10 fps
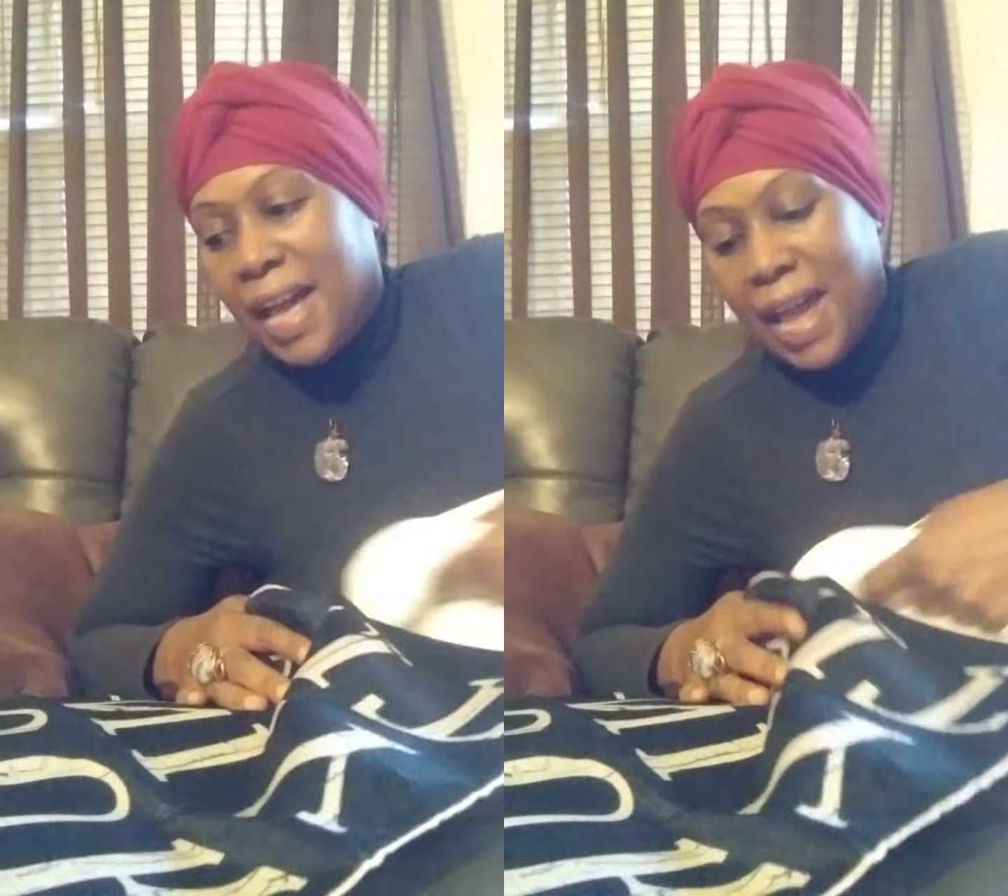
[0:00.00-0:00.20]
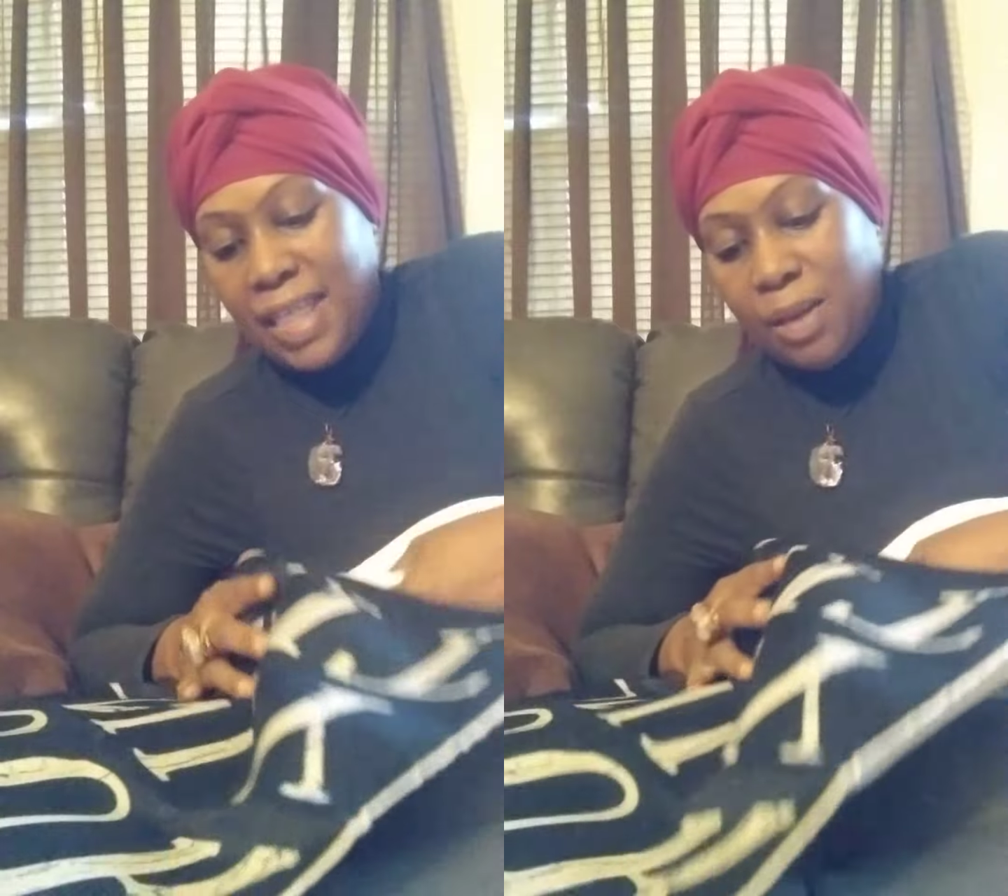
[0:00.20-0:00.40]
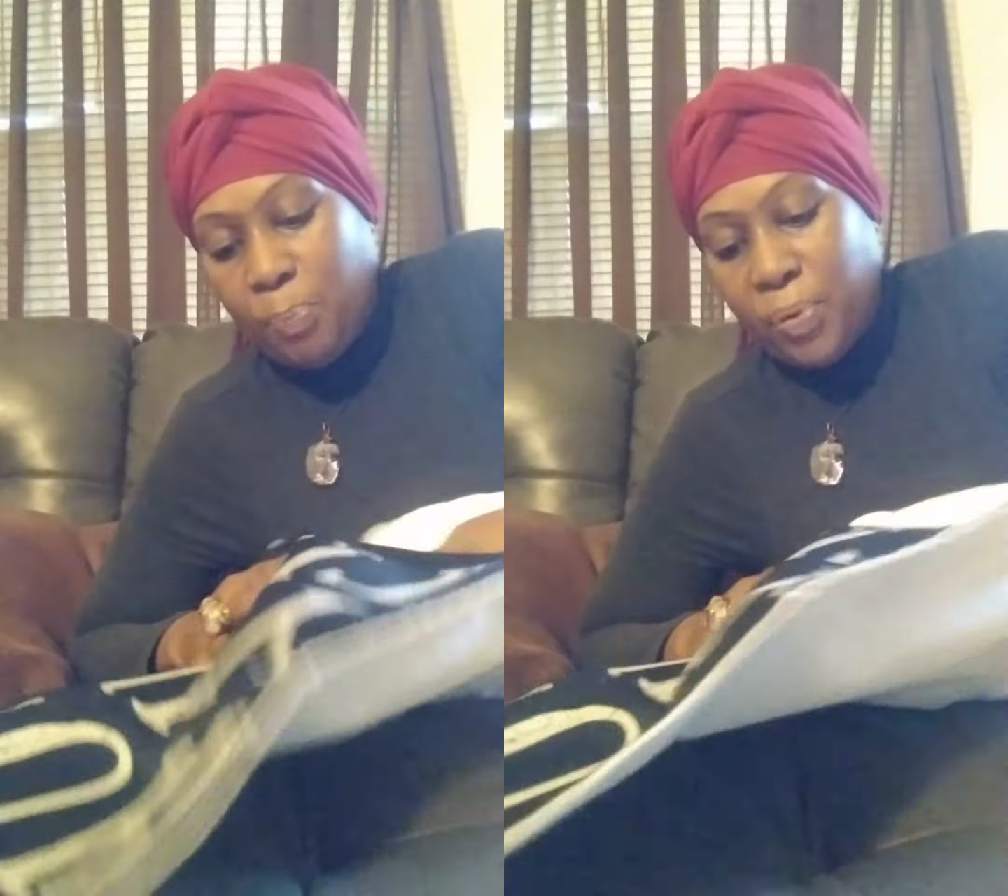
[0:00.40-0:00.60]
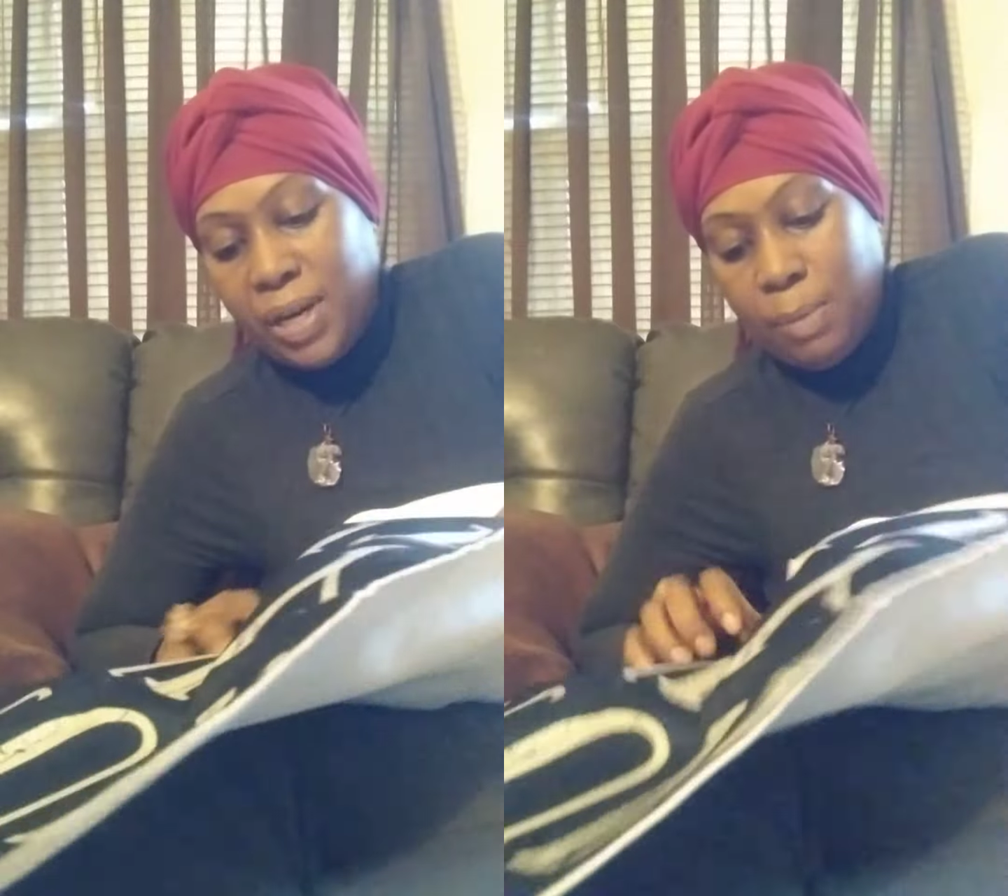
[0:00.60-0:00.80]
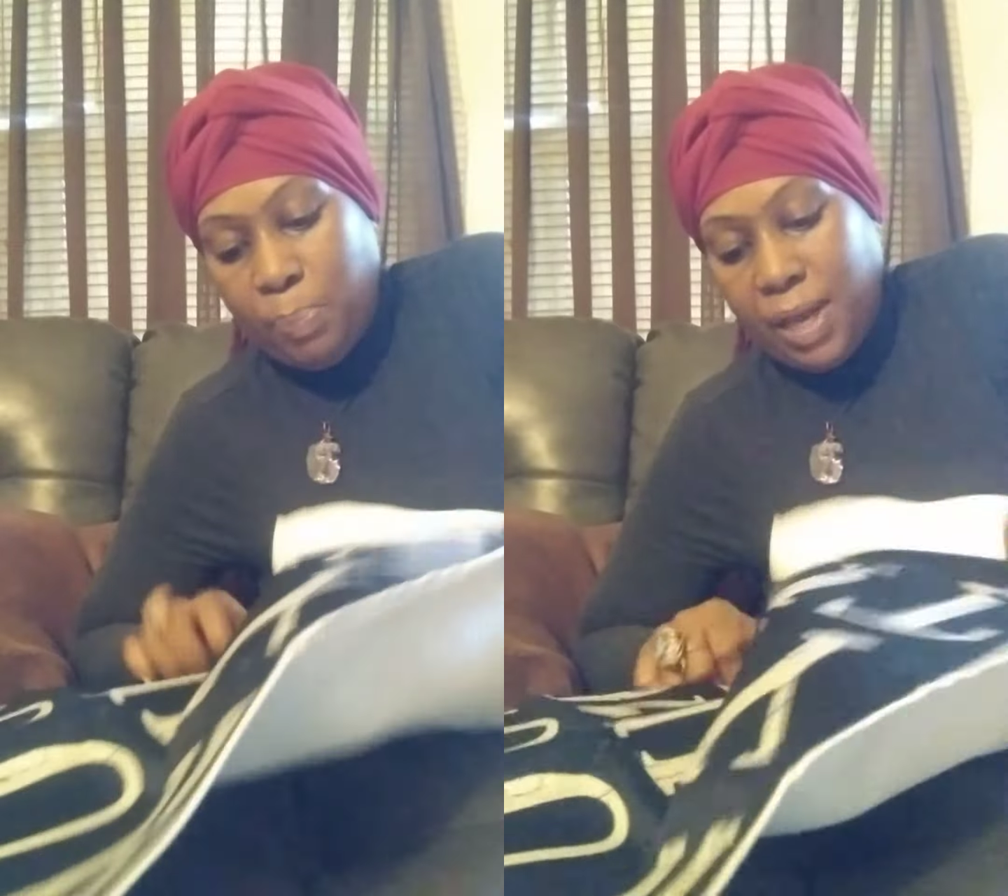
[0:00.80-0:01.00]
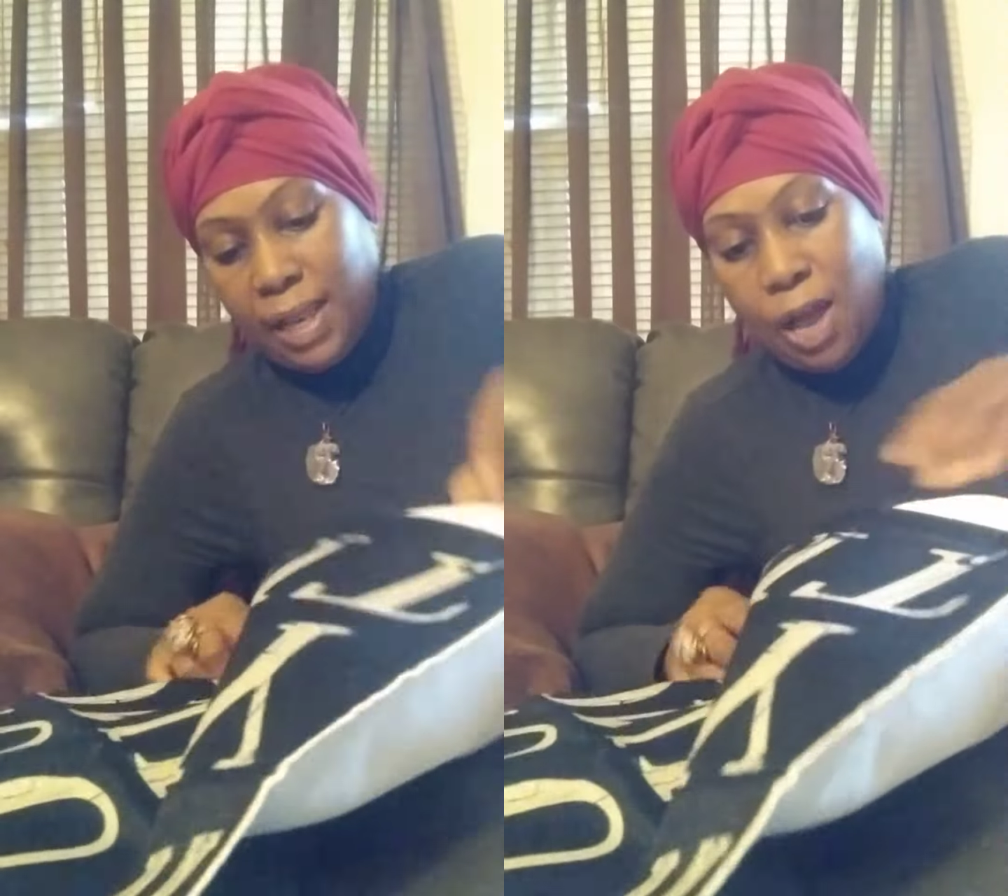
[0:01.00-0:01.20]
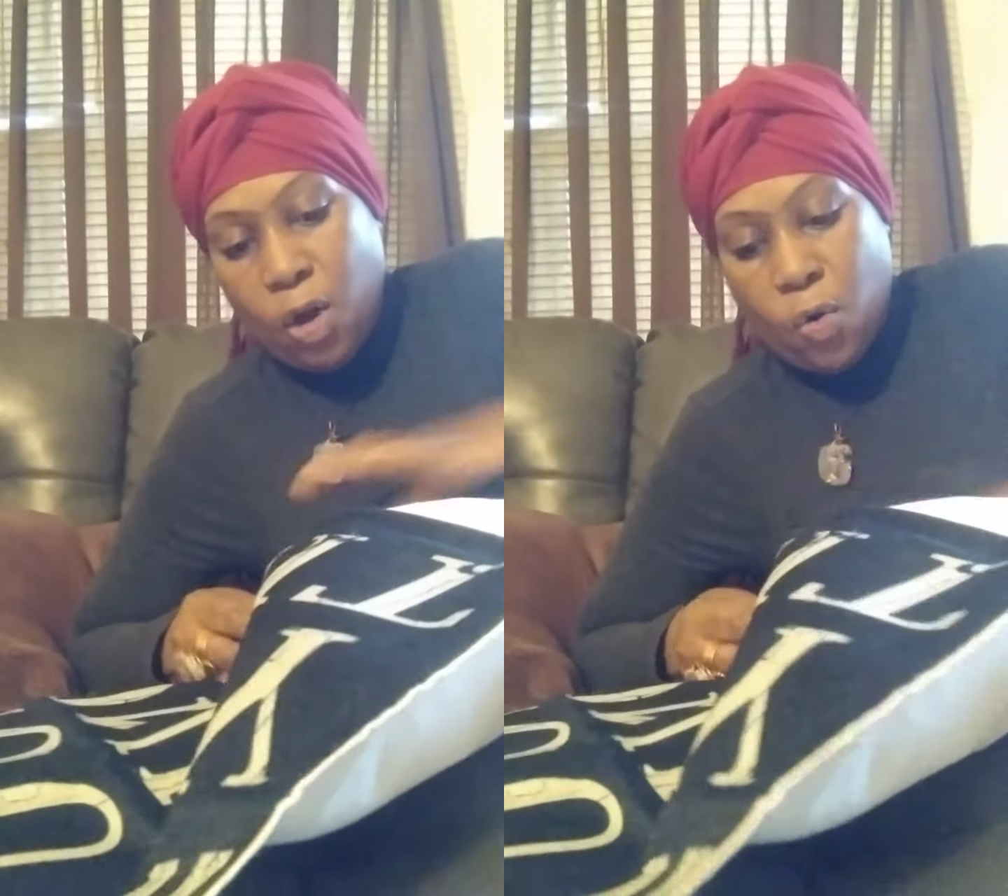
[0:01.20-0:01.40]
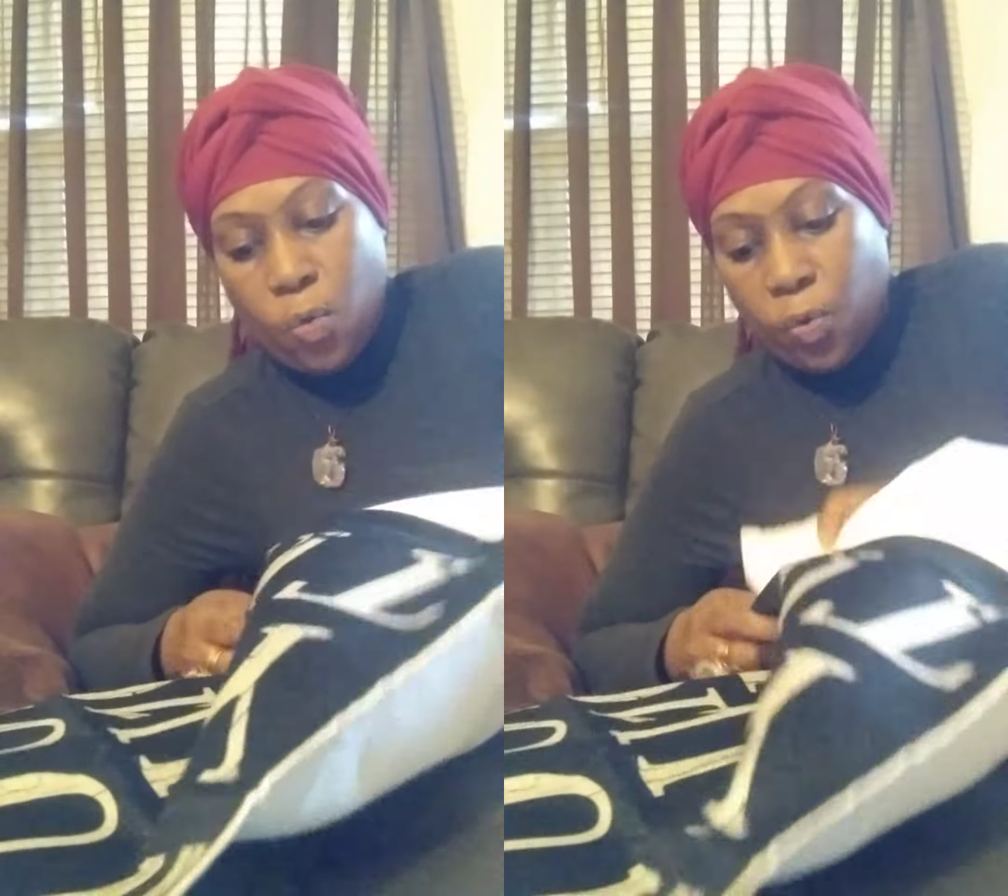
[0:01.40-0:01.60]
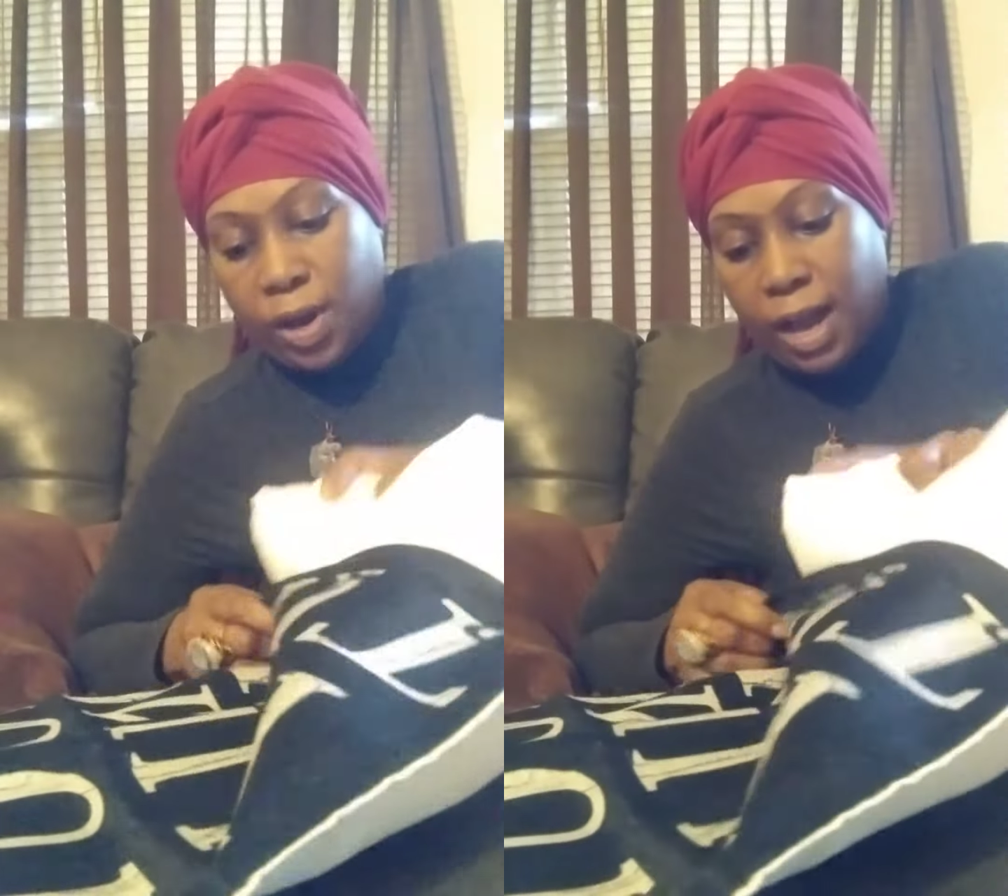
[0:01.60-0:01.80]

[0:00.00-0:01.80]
and the pretty pillow